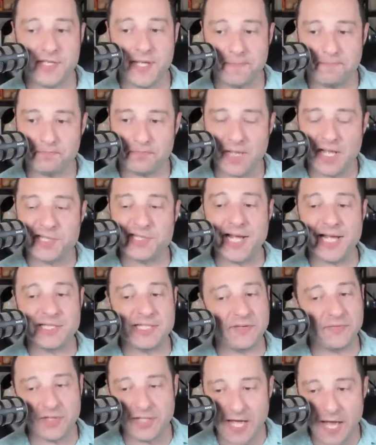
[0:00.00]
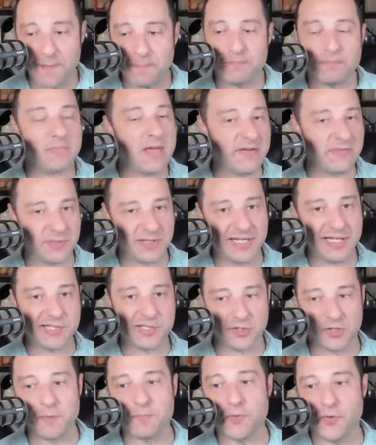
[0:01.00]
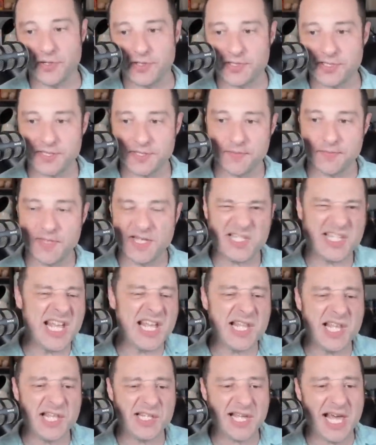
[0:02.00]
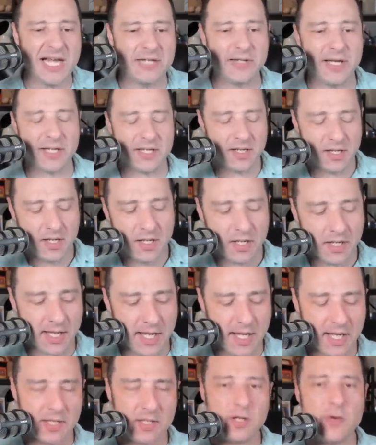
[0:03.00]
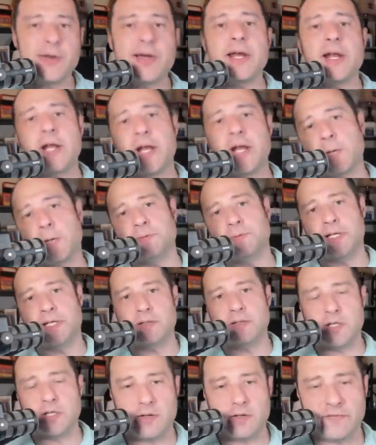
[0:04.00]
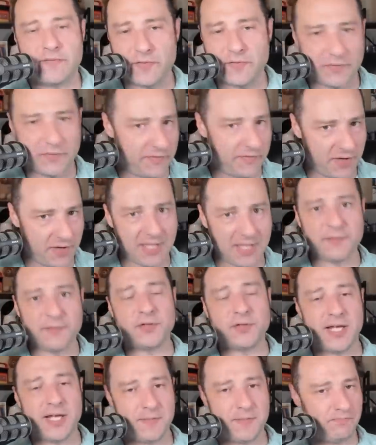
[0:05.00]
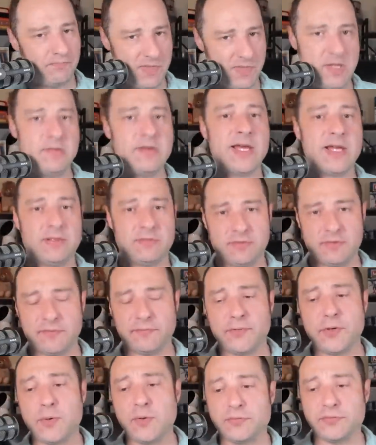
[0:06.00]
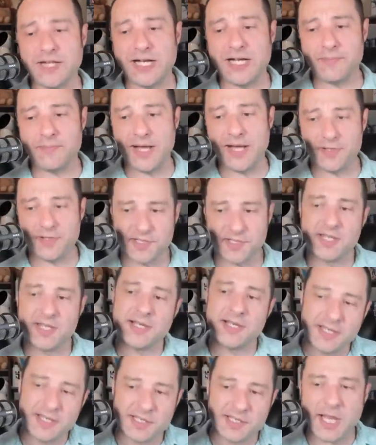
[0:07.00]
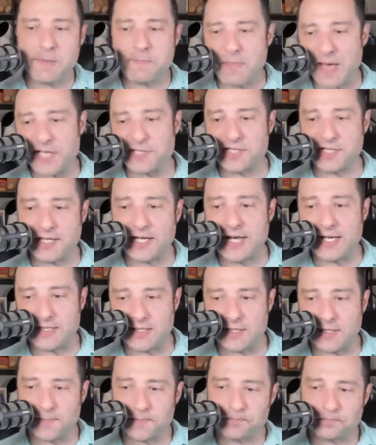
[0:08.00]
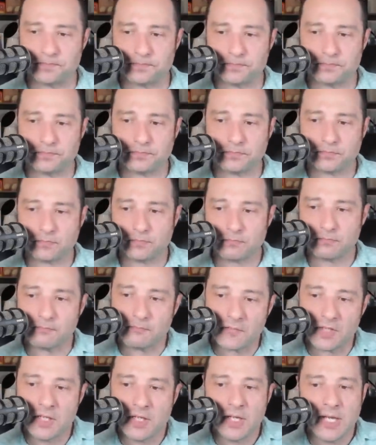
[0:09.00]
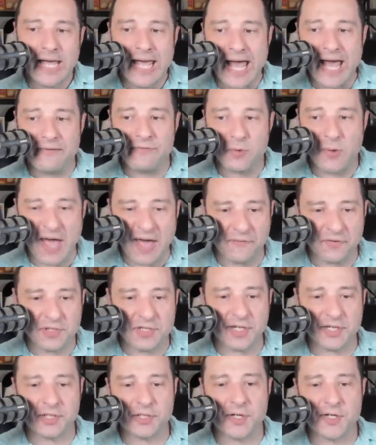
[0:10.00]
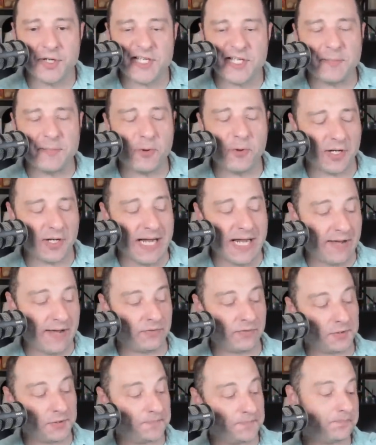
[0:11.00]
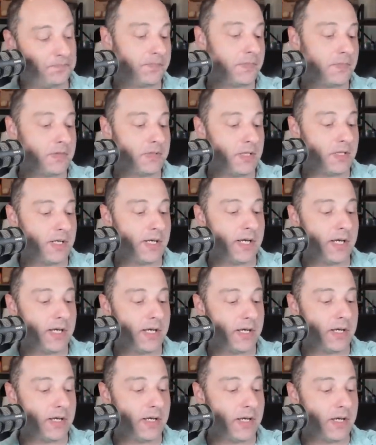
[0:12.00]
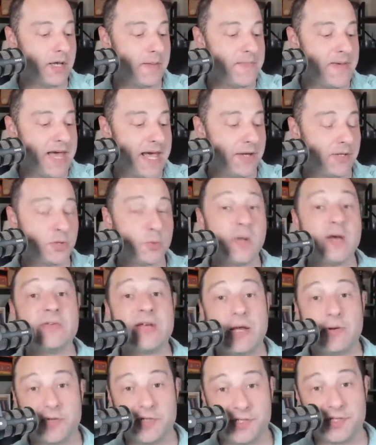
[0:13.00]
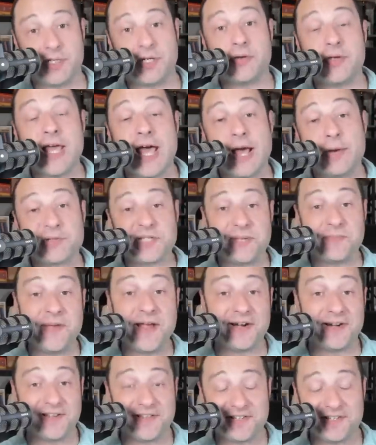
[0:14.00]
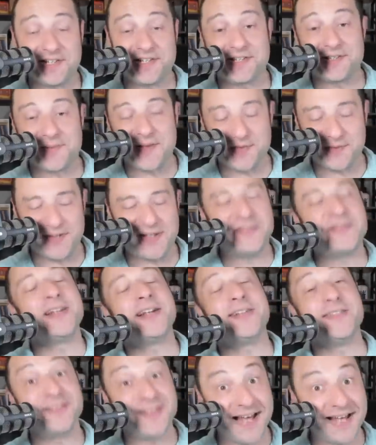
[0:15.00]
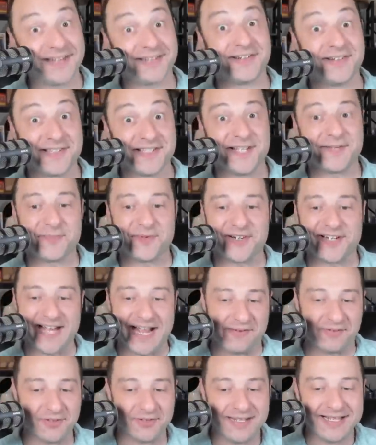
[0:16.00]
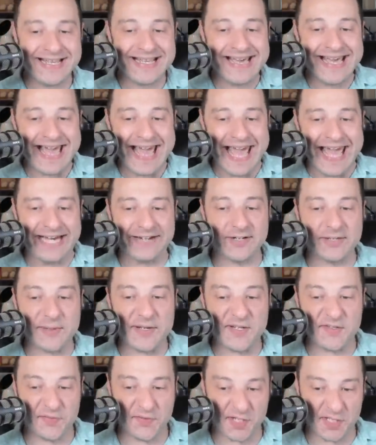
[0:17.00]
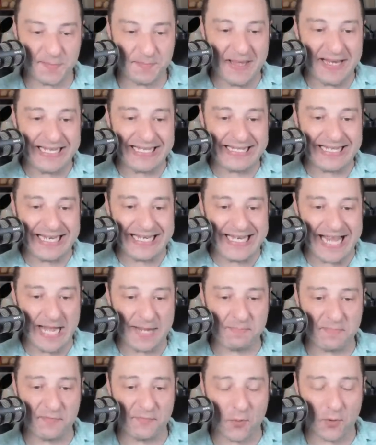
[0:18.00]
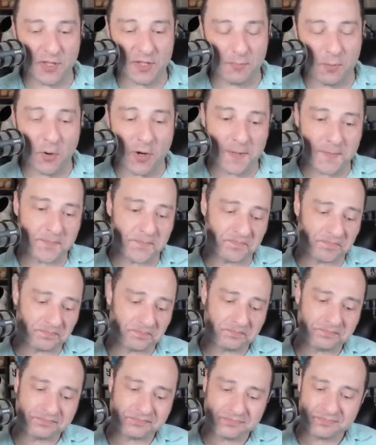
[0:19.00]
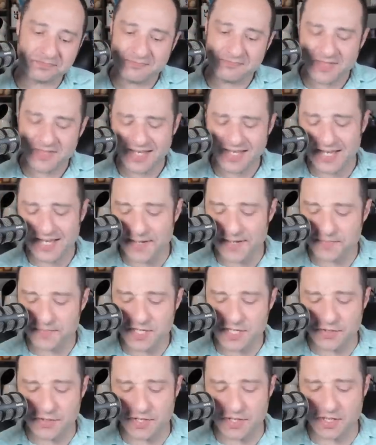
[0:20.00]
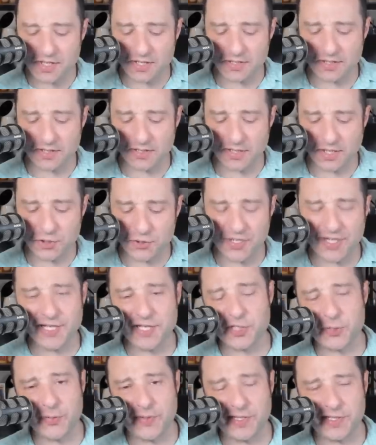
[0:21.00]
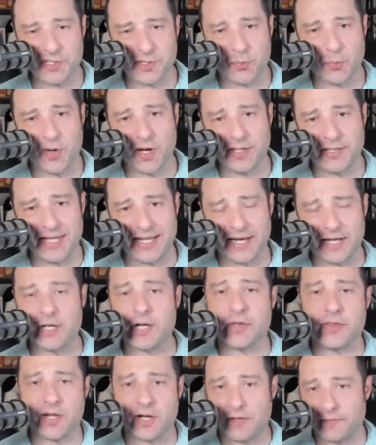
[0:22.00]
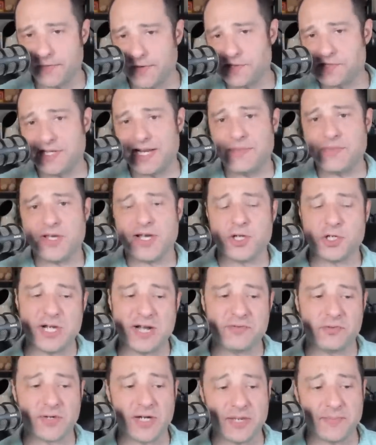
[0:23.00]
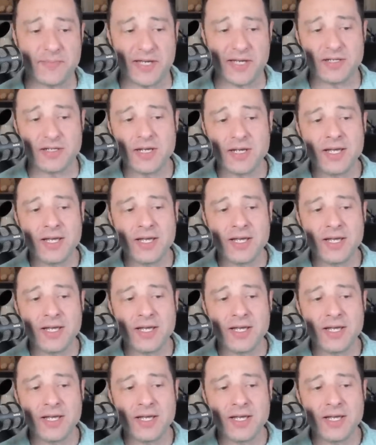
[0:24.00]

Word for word: Yep, it's not divvied up. Everybody gets their own points. It's it's kind of like uh, going on an airplane. You know, if you if you're on the flight, you get the frequent flyer miles. Same basic idea. Have you ever done a cruise out of Port Canaveral? Uh, about 12 hours ago. Yeah, I was on Marinade Seasons past week. I've done a lot of cruises out of Port Canaveral. And a for spending the night before the port. Um, you know, the the Country Inn and Suites is one that I know that our friends at MEI Travel recommend.